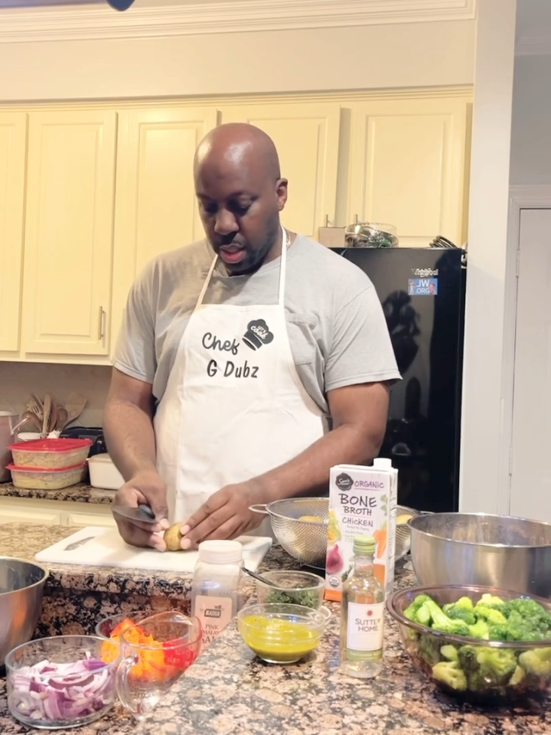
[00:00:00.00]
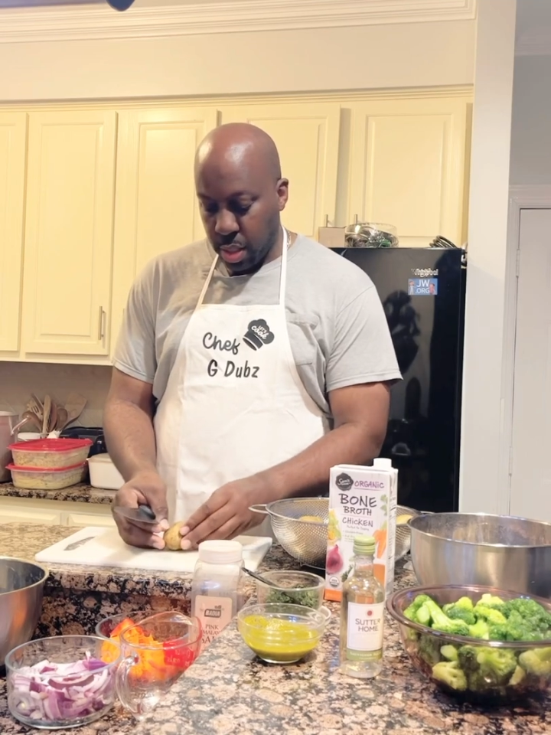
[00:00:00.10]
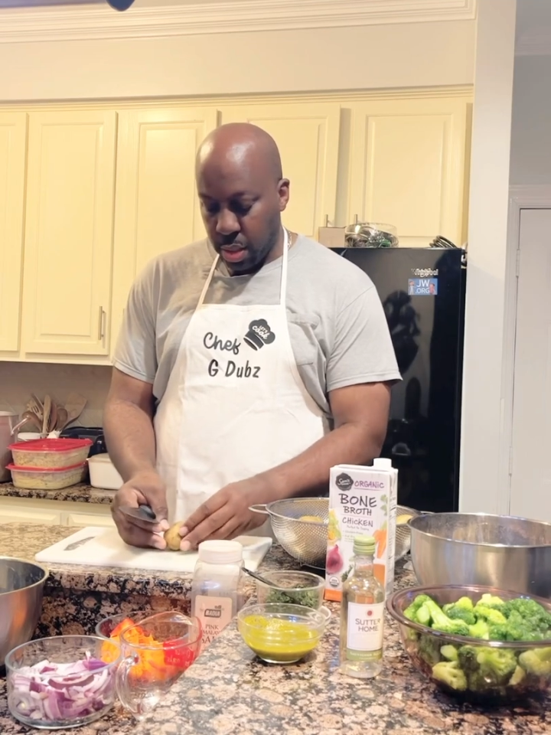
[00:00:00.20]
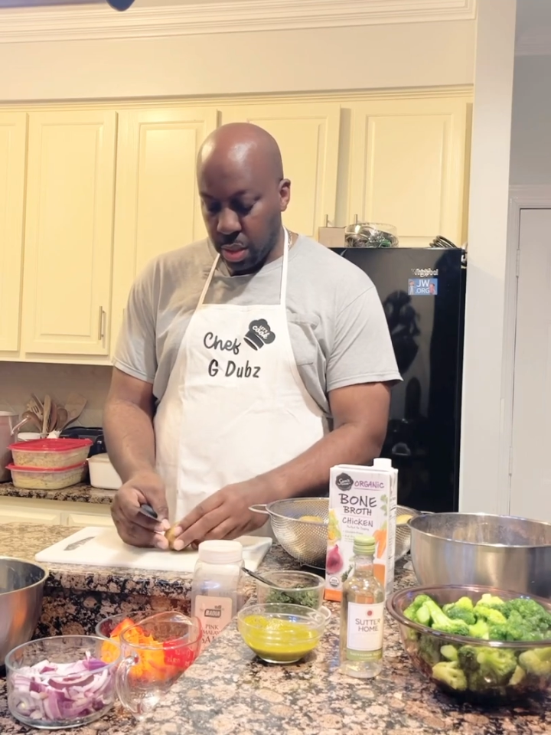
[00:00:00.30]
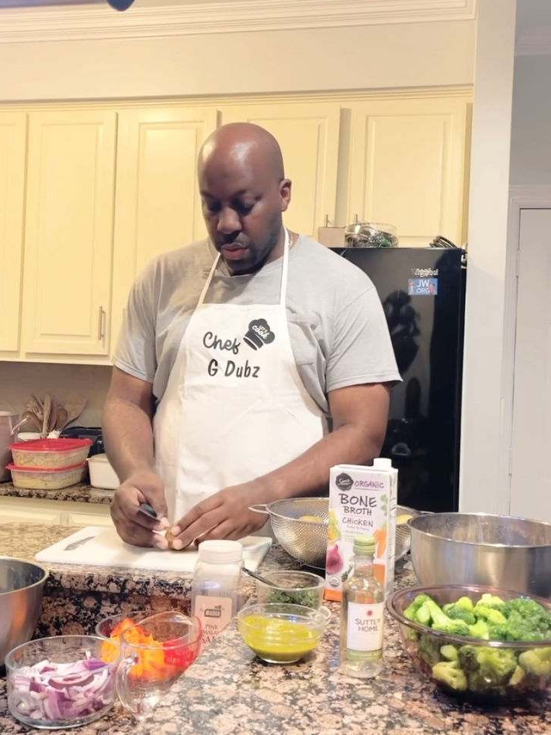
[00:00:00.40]
I
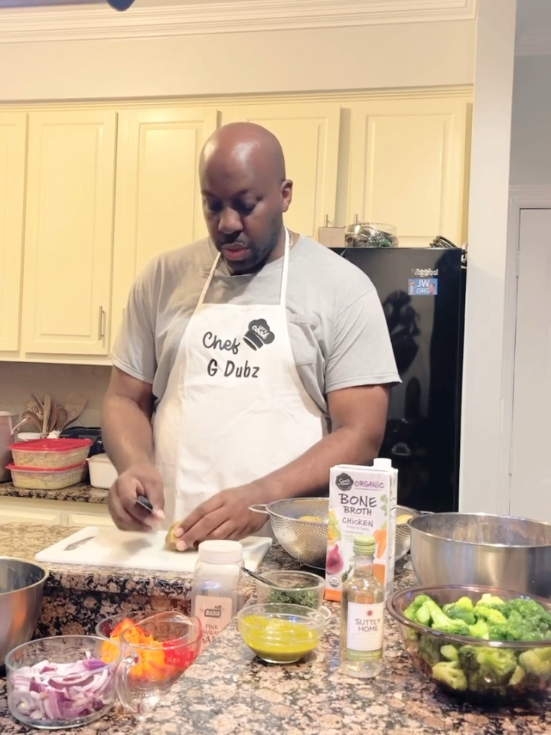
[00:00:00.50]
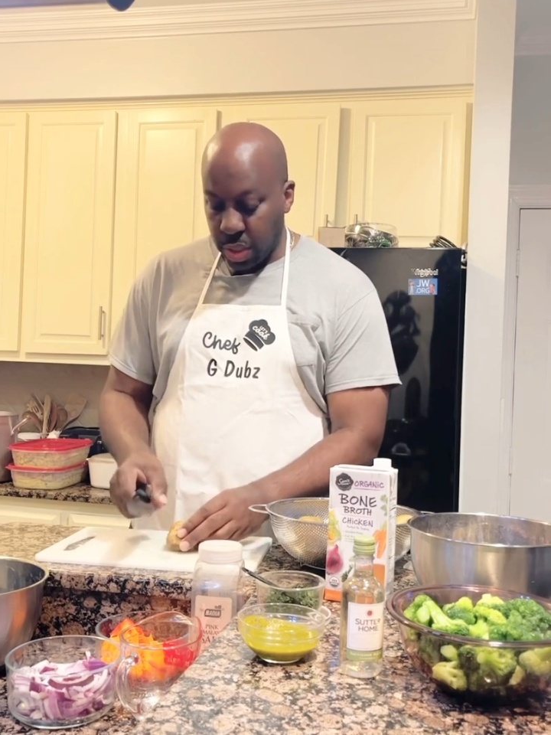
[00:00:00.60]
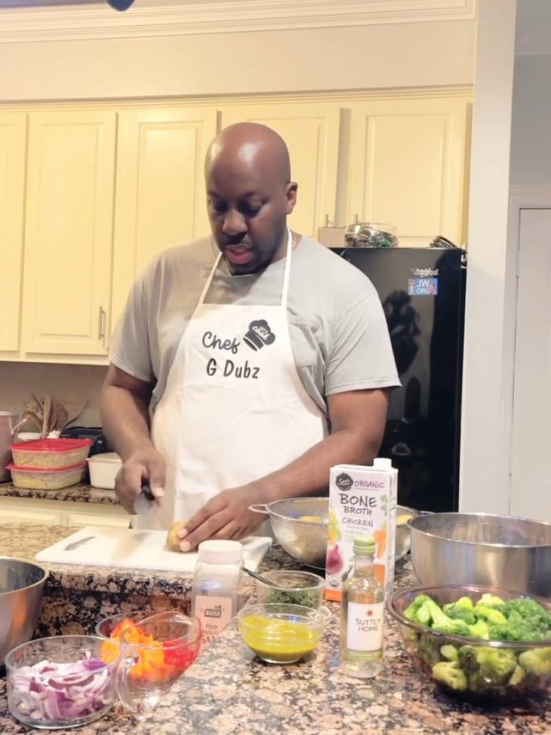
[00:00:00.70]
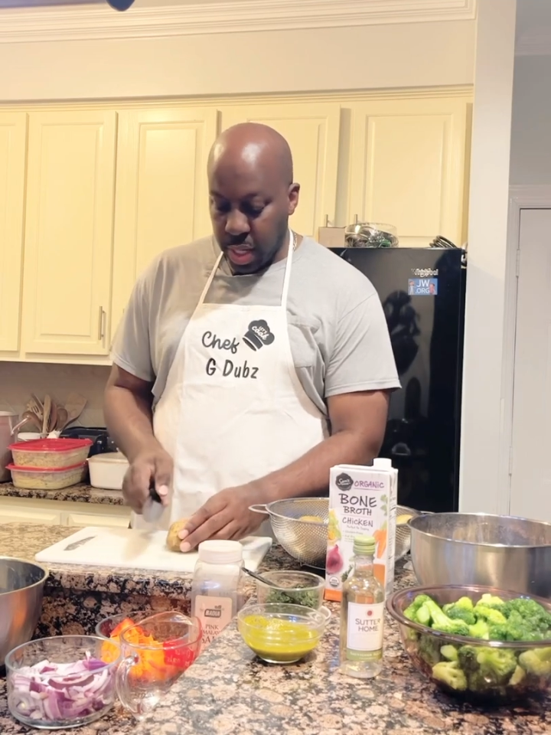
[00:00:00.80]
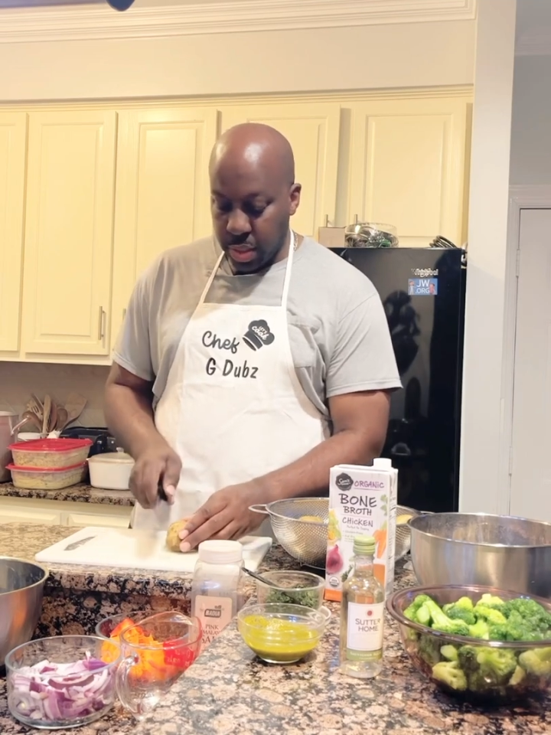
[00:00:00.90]
did 3
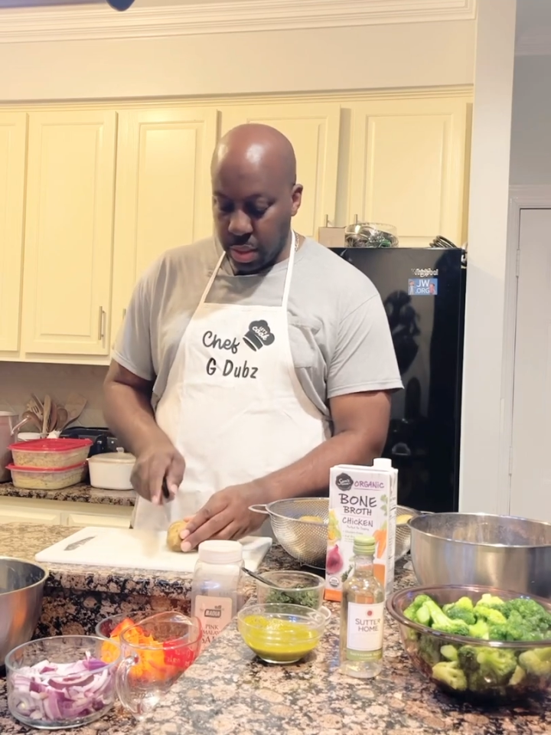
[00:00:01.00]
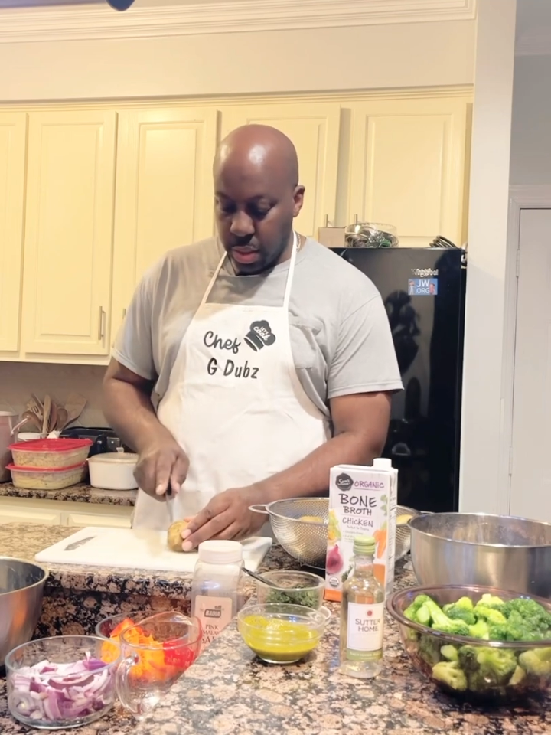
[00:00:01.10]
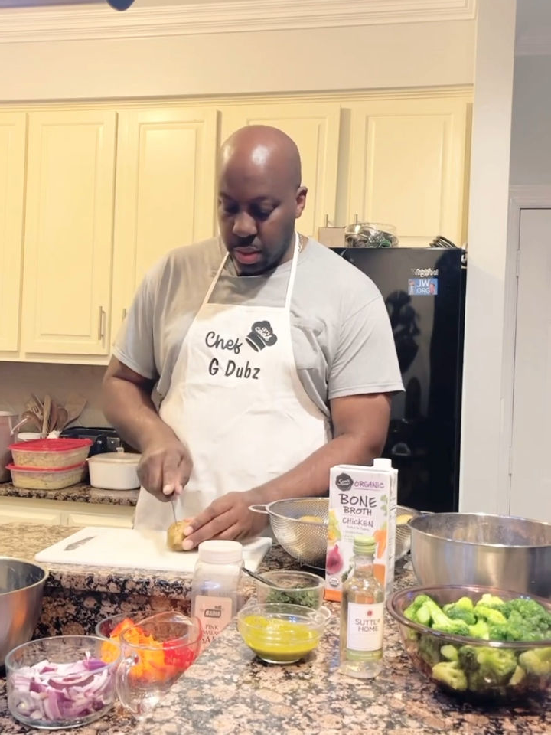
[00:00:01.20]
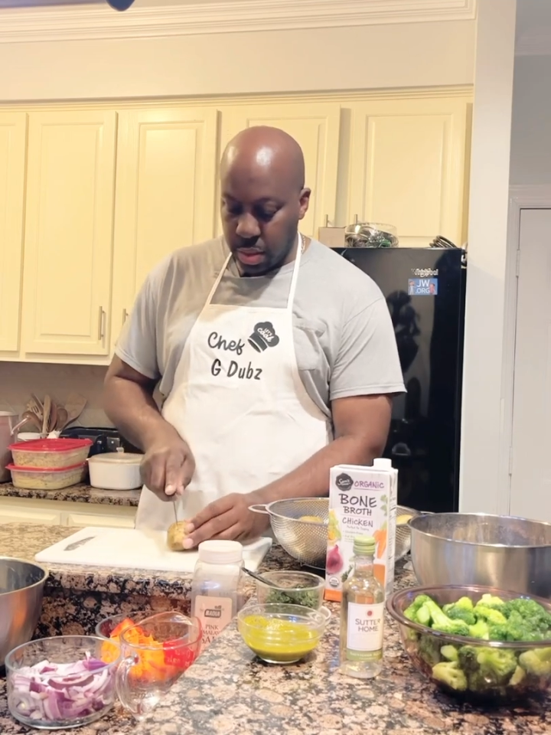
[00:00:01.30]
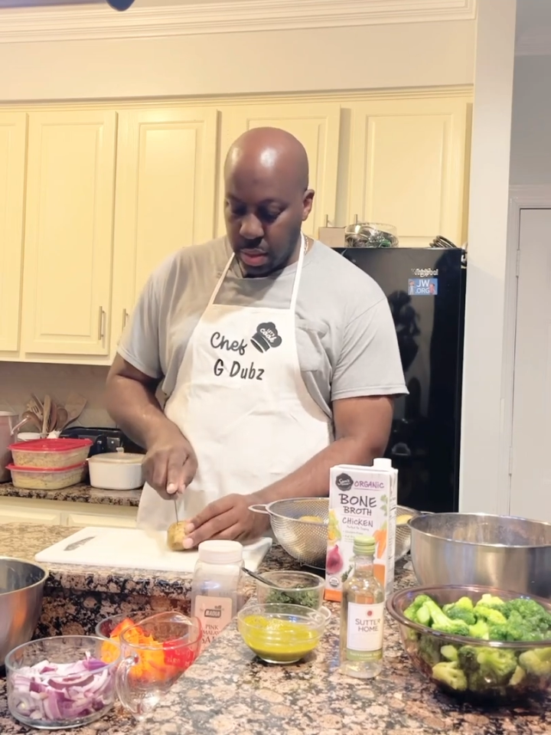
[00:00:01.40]

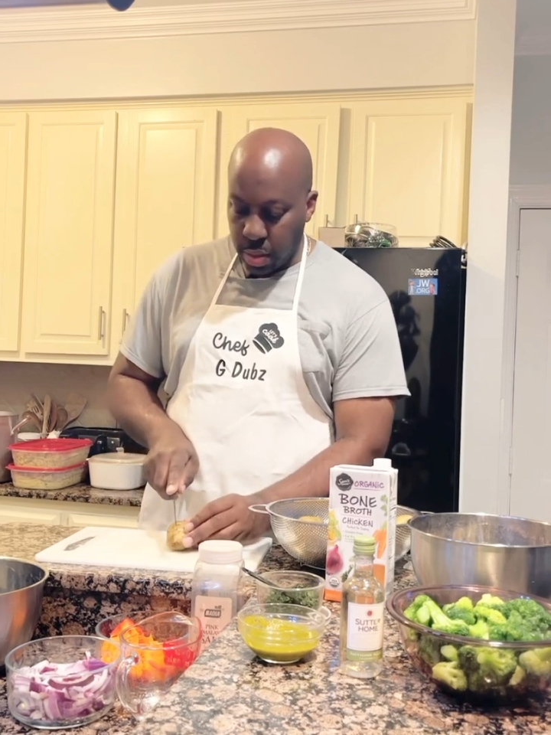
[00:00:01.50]
slices